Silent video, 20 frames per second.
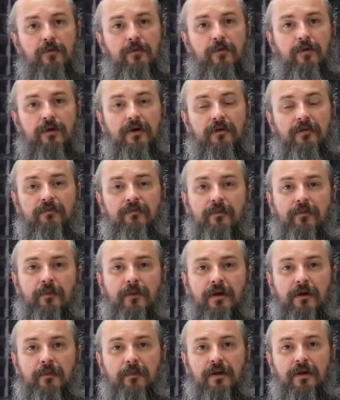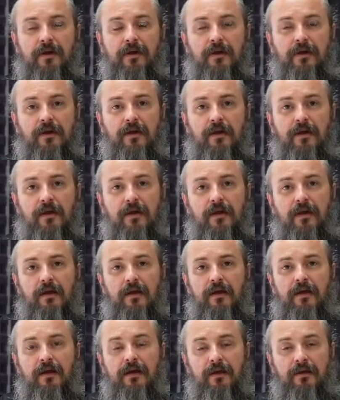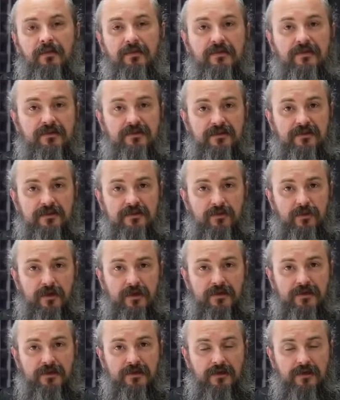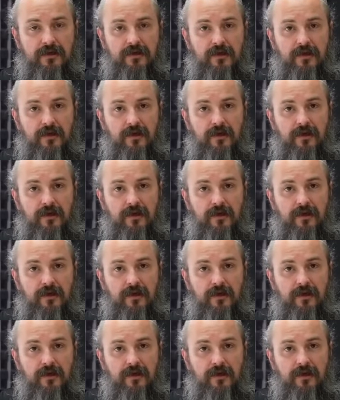or whatever it may be. In this situation,